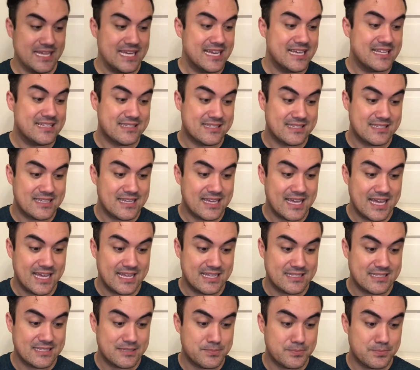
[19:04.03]
It's
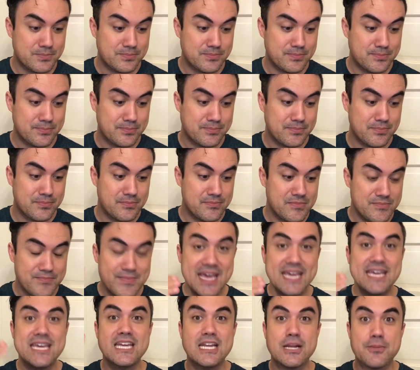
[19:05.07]

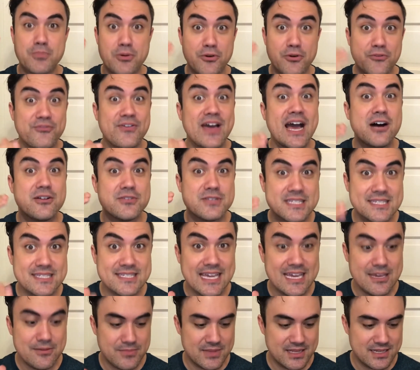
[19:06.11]
making a profound
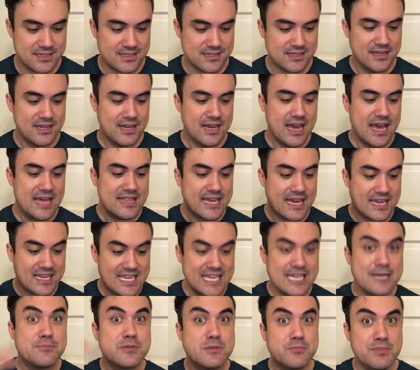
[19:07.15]
statement that
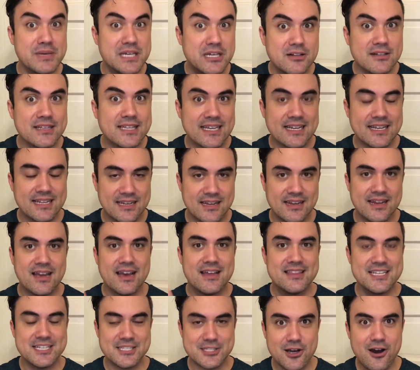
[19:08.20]
keeps building
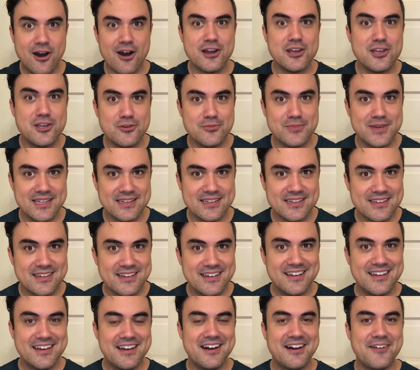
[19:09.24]
this argument
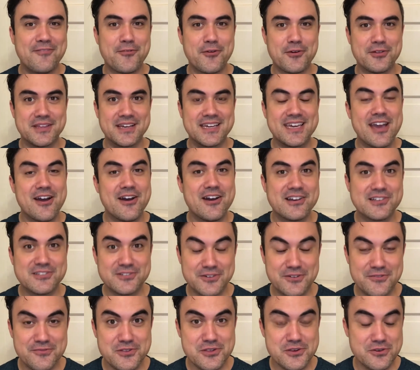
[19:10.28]
for the
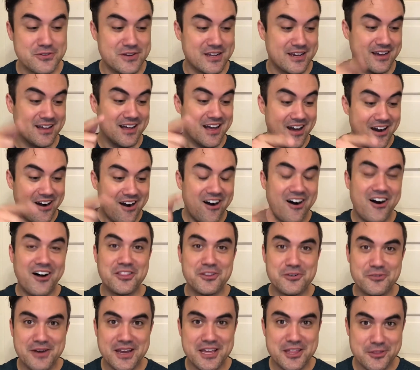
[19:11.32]
character of Judah all
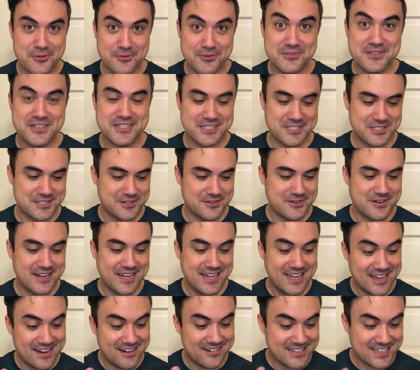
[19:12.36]
the way through this
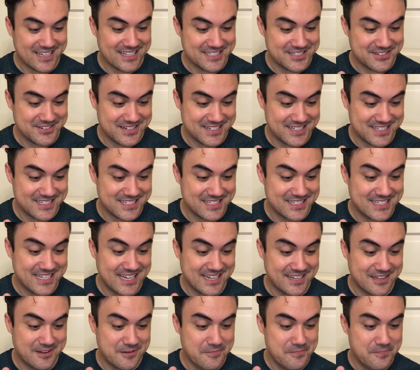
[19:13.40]
story, and I'll get to it in a
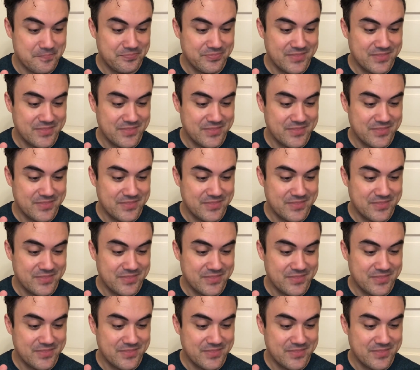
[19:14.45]
second.